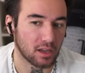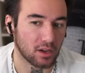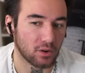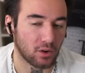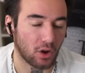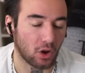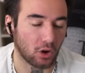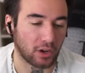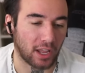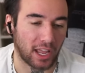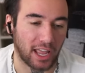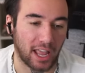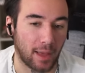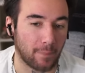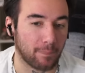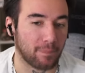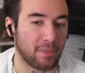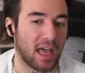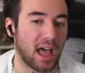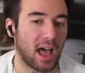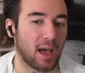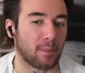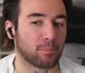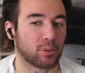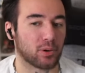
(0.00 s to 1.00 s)
Okay, I'm
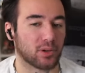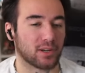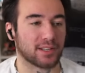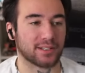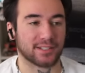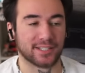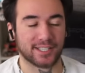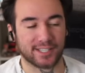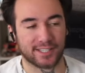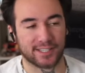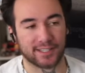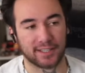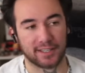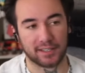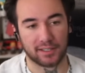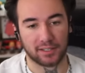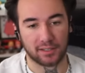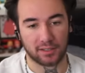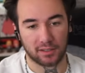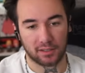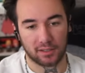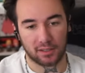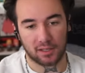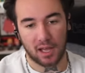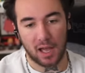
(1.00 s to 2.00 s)
not putting C.
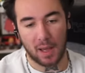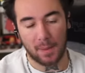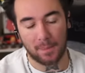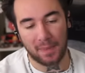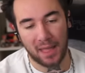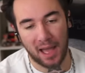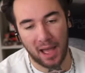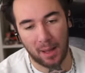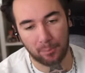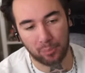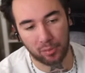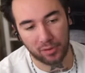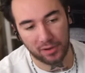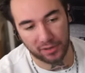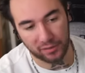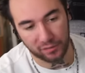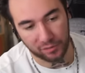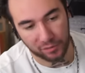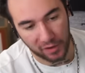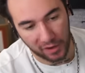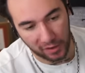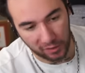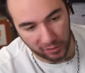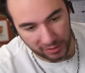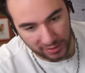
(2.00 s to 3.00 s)
I'm not putting
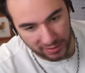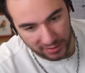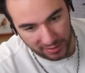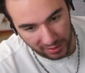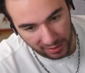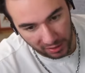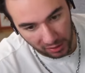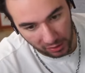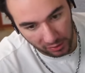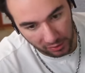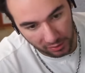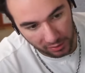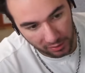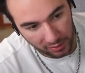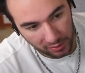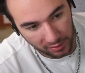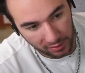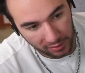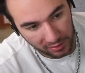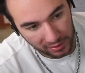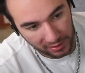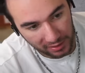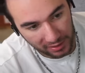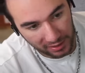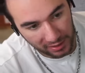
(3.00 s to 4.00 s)
Fairy Tail.
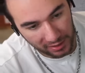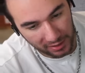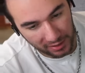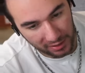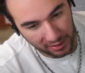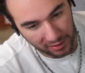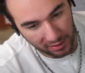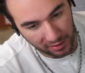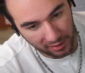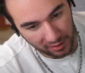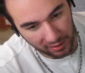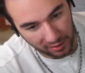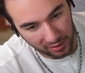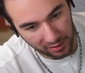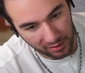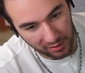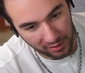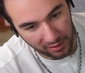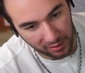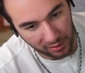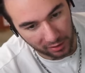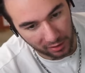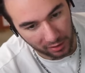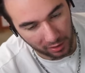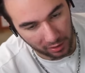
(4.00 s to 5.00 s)

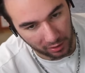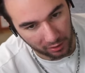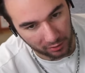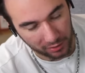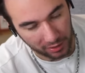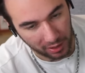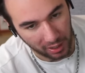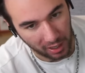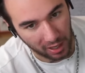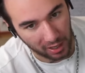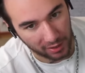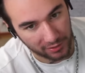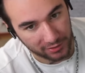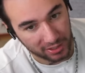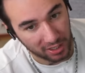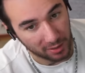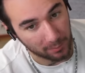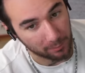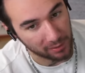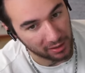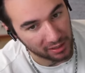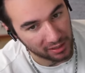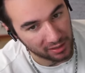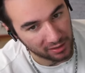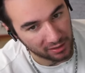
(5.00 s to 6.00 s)
Oh god, to
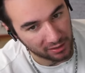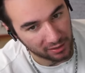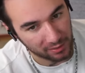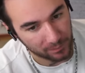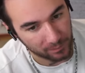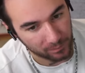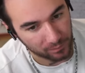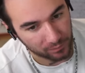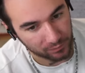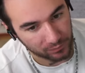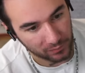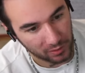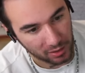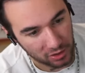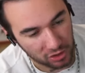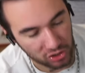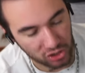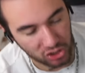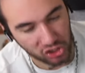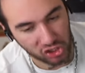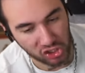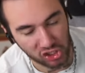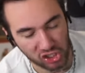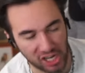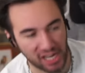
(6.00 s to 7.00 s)
me,
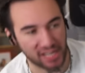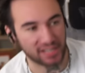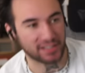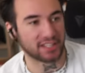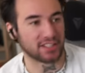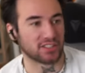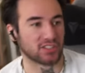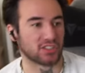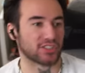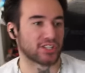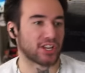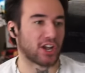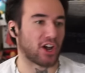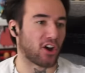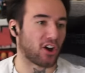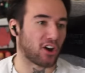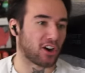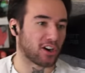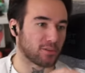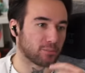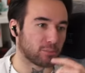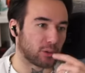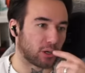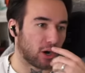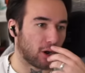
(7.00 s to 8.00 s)
shit, this is
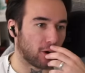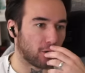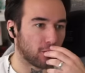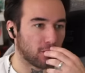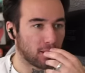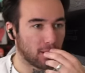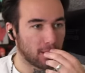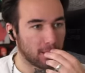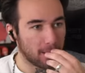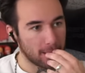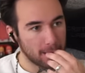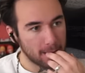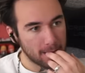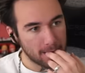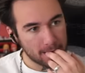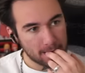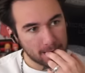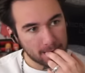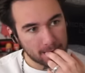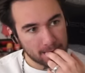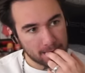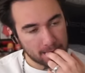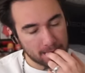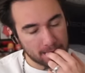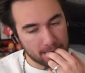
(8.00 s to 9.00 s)
hard, bro.
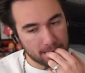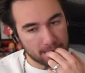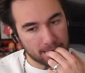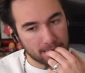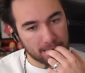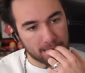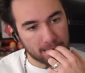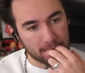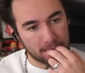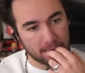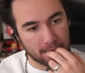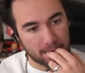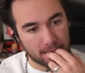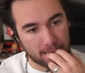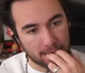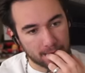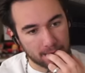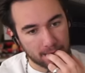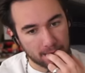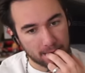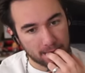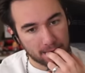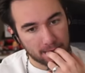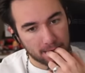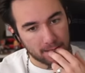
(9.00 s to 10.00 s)
Oh,
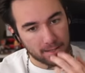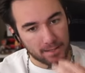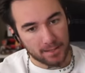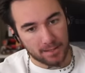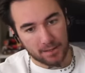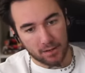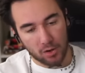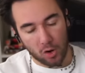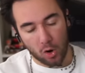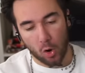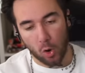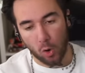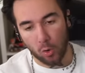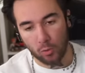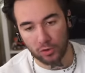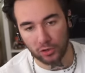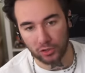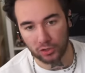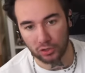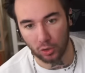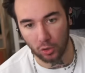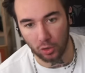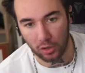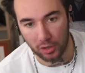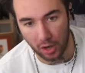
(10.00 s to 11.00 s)

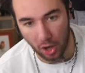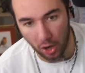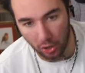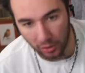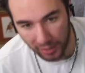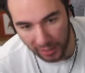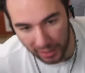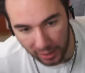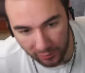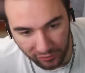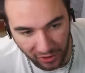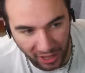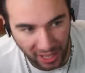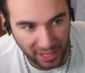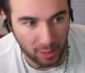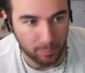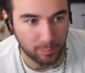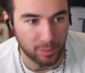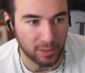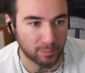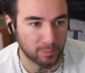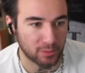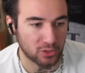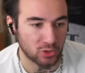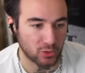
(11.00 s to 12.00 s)
Overlord. Okay, if I had to
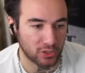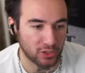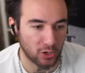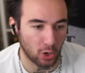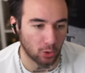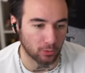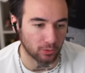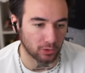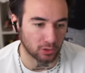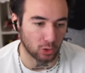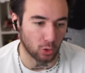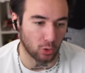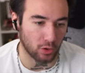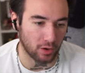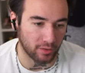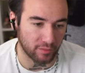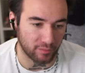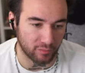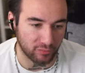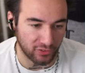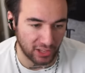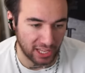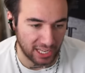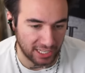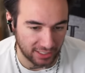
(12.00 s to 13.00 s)
pick between Overlord and
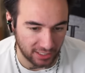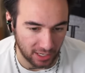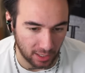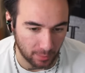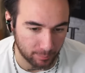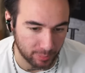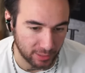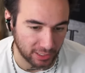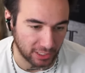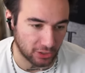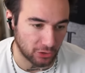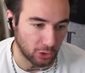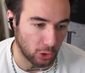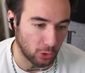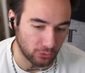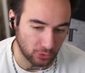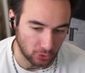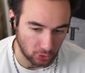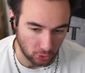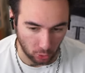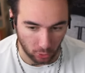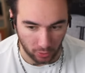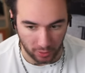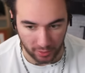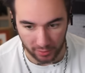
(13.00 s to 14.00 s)
Fate, I'm picking
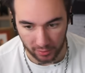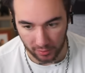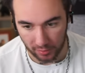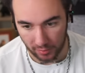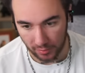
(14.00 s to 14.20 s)
Overlord.